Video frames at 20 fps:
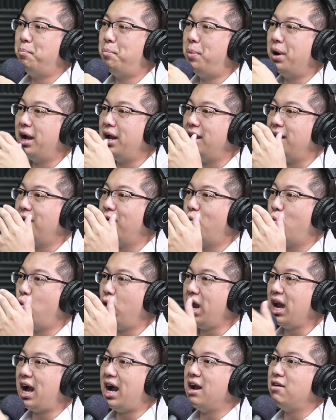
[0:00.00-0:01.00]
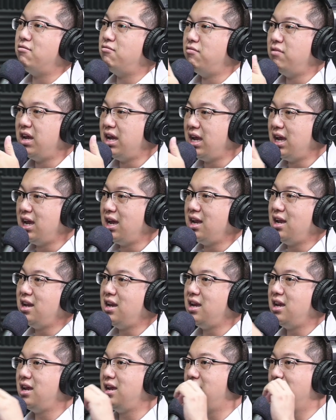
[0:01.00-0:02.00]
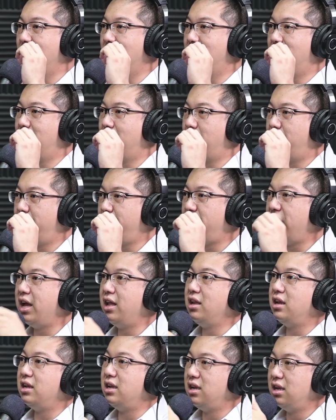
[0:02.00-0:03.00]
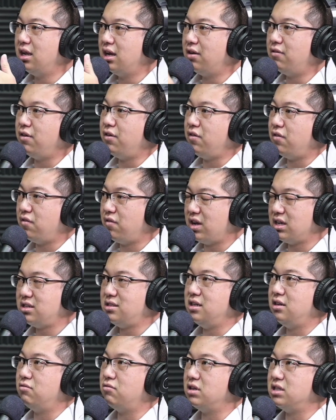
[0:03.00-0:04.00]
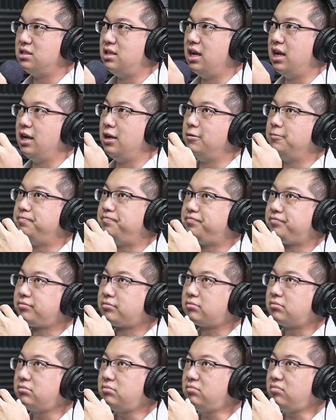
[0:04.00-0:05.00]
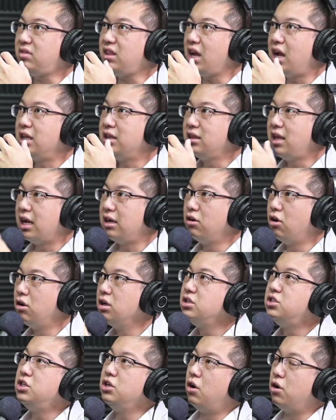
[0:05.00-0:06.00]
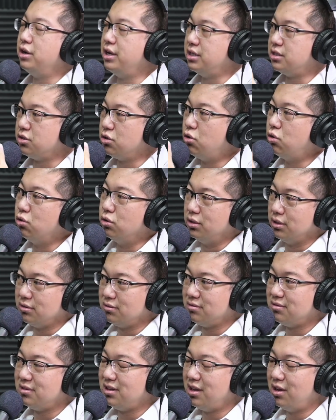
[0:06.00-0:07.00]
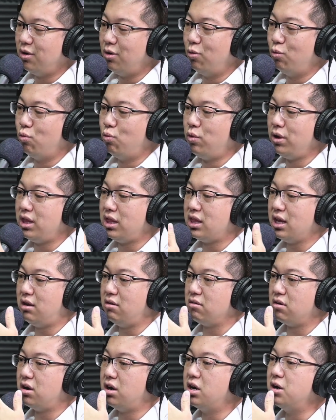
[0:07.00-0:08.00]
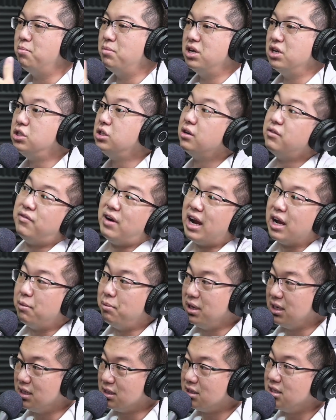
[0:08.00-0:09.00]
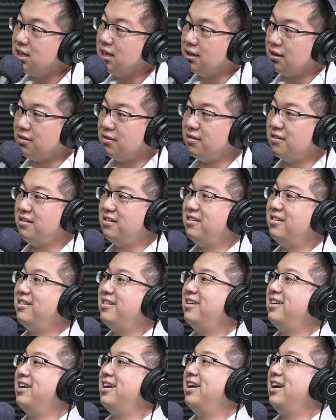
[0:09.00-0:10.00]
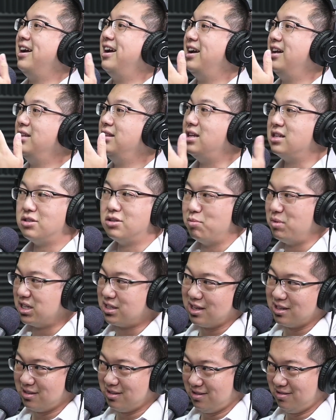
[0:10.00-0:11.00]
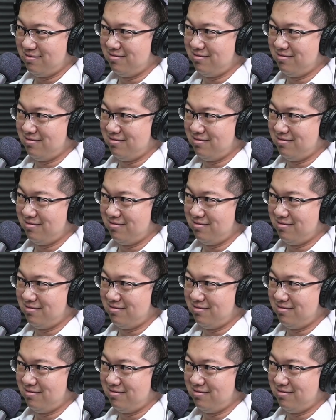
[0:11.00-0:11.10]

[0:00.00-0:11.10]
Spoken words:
But where I really fell in love with investing was that technology on its own, without commercial viability, does not make sense.